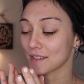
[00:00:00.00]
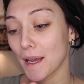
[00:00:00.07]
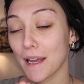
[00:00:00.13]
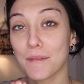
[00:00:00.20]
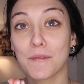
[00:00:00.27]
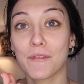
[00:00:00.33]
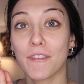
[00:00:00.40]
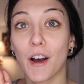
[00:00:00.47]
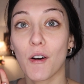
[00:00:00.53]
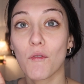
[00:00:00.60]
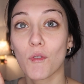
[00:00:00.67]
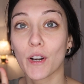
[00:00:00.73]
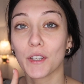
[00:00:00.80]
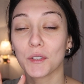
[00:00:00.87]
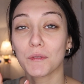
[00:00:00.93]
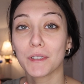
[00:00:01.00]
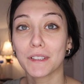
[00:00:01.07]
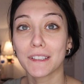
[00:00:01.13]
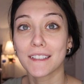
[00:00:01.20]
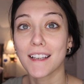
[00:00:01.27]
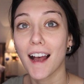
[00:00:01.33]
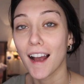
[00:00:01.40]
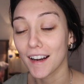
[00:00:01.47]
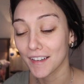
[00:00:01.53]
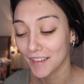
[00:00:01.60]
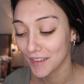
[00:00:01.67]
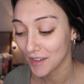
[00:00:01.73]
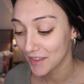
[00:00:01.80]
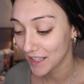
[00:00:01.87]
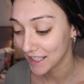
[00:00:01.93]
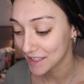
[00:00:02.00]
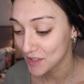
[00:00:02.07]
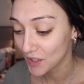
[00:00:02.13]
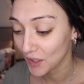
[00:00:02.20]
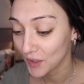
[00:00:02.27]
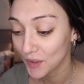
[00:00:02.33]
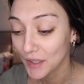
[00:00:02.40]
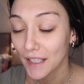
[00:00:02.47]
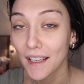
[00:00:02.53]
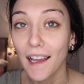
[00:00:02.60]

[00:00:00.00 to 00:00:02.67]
I felt really tired and all that, so